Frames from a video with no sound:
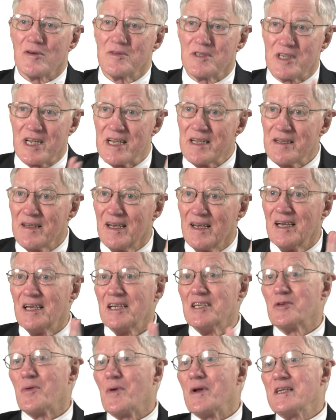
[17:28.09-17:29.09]
say,
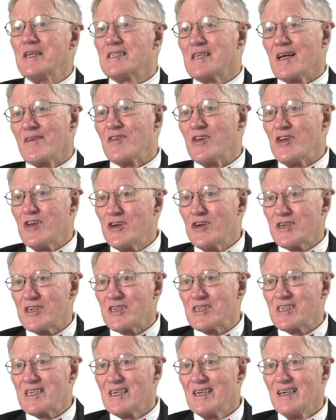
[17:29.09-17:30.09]
27
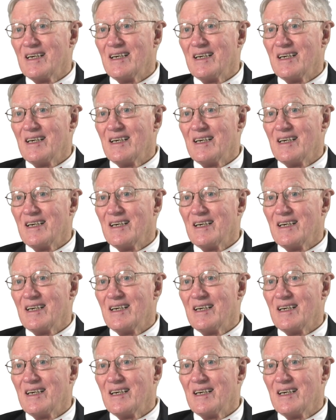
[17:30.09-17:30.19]
years,